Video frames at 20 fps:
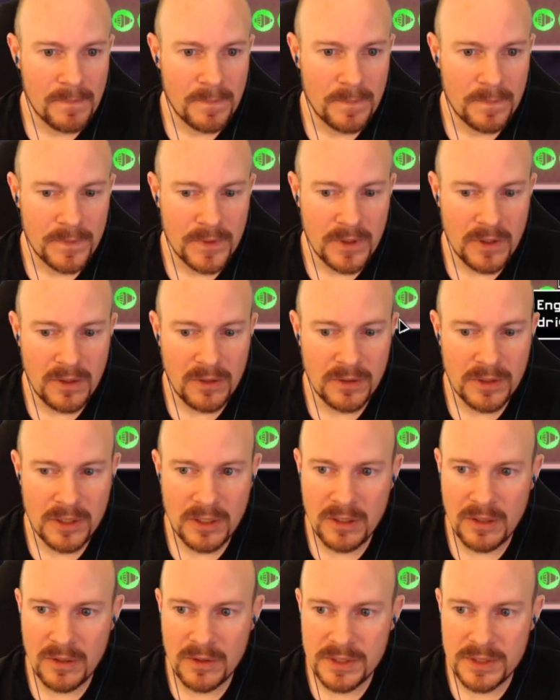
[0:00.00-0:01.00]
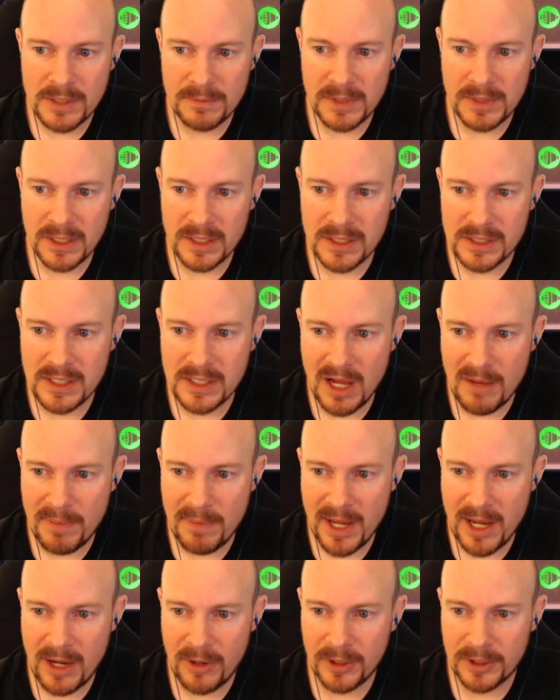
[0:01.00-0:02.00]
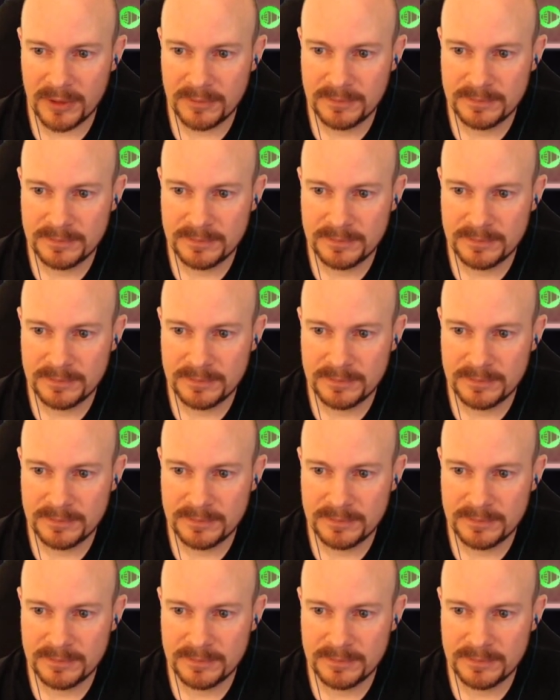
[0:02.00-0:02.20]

No, no, something is not powered.